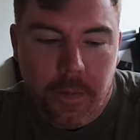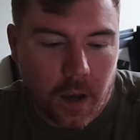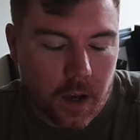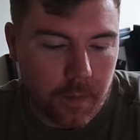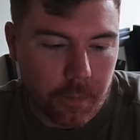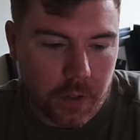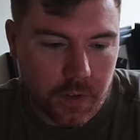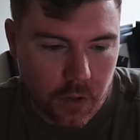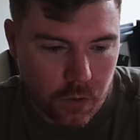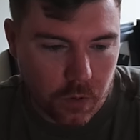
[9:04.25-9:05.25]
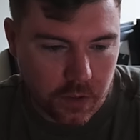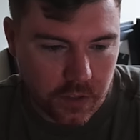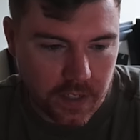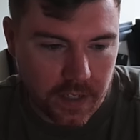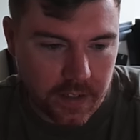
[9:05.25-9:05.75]
But if you do want to
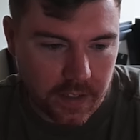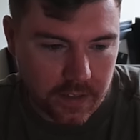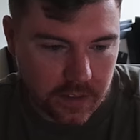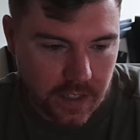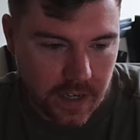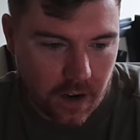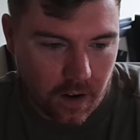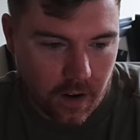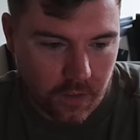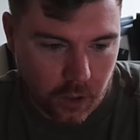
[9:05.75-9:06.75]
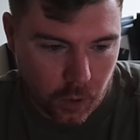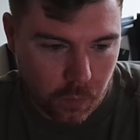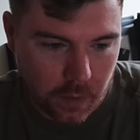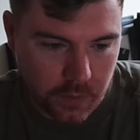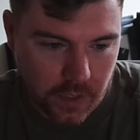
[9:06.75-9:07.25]
see it, you can see it on the club
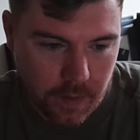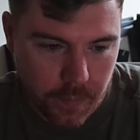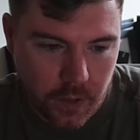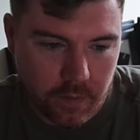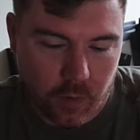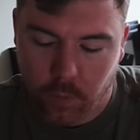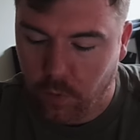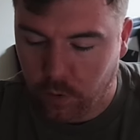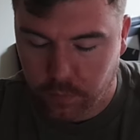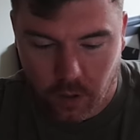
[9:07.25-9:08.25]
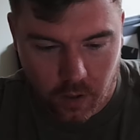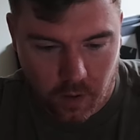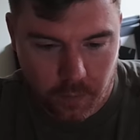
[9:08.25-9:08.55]
website, burnleyfootballclub.com.